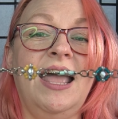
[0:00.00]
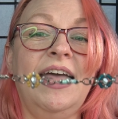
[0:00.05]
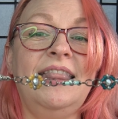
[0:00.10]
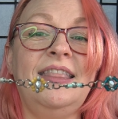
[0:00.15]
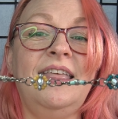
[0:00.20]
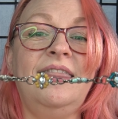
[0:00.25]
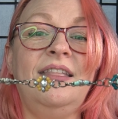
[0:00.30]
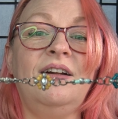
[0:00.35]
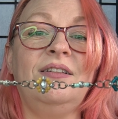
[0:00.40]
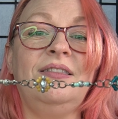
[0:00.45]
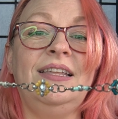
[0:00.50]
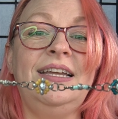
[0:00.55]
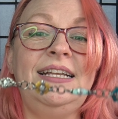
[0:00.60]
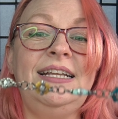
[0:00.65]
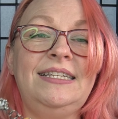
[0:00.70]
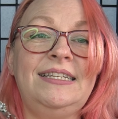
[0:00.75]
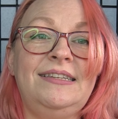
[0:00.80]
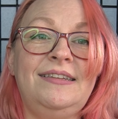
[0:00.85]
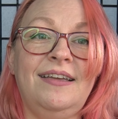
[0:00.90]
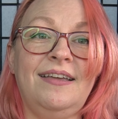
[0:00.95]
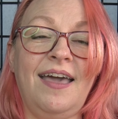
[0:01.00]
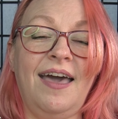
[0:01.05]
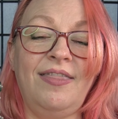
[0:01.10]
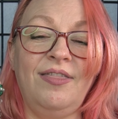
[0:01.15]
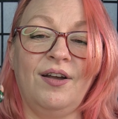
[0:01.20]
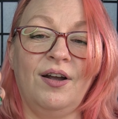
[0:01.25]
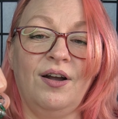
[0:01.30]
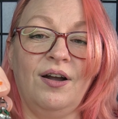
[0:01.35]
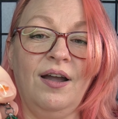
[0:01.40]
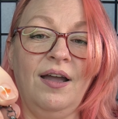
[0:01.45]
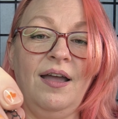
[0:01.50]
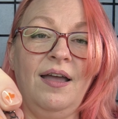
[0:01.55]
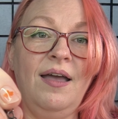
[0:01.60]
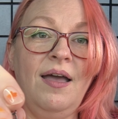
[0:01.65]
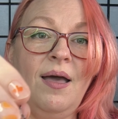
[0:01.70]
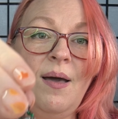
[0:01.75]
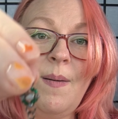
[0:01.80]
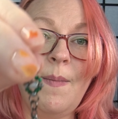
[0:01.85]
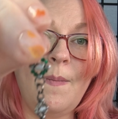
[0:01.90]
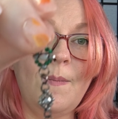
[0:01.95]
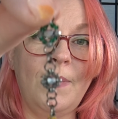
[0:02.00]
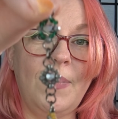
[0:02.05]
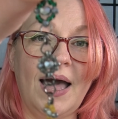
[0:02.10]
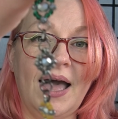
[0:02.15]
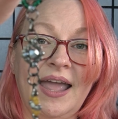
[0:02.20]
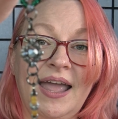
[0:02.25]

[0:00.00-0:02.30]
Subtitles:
And then they're linked together by,